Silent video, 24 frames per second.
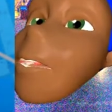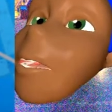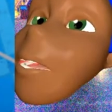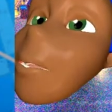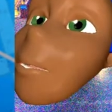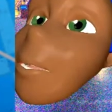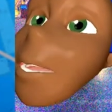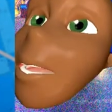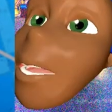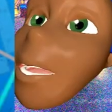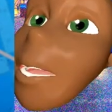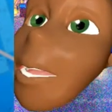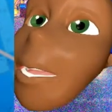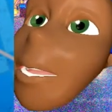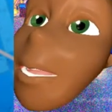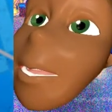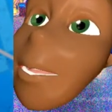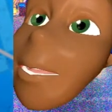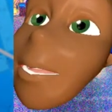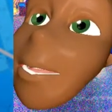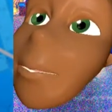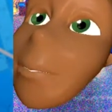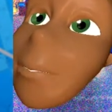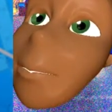We are going to
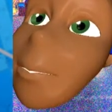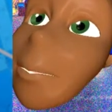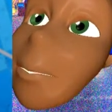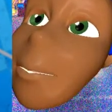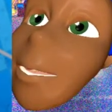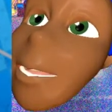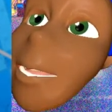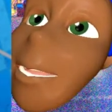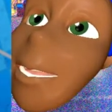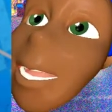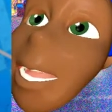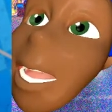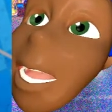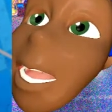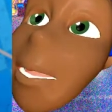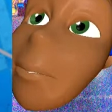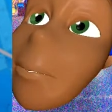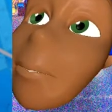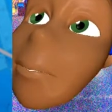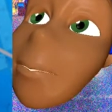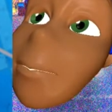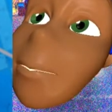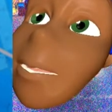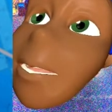just move this up.
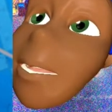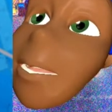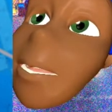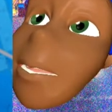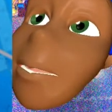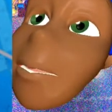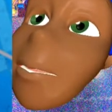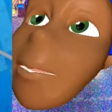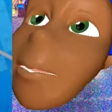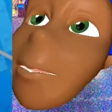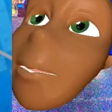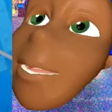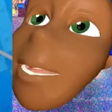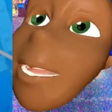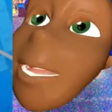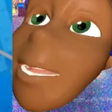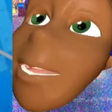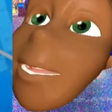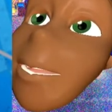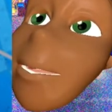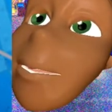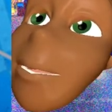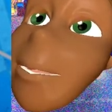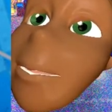Oh, not
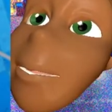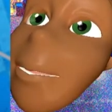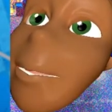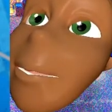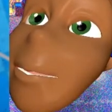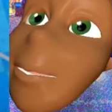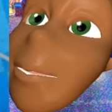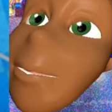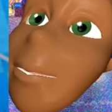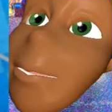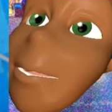you.